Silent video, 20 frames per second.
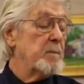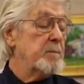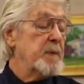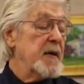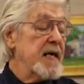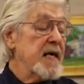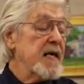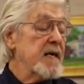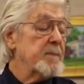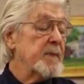
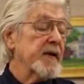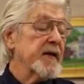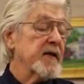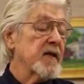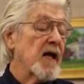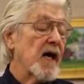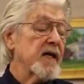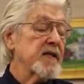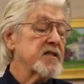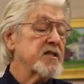pea but a
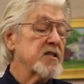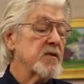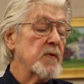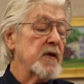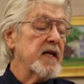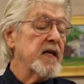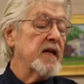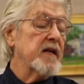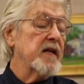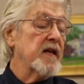lot
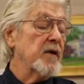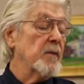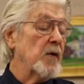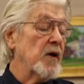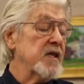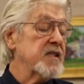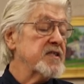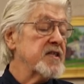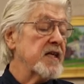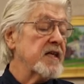sweeter than the
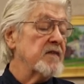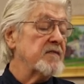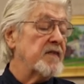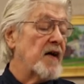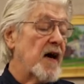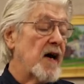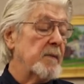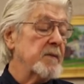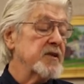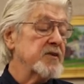ones that the
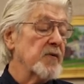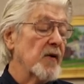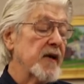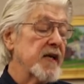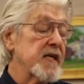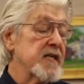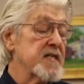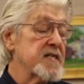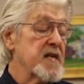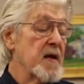farmers
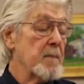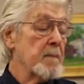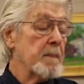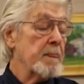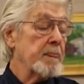raise.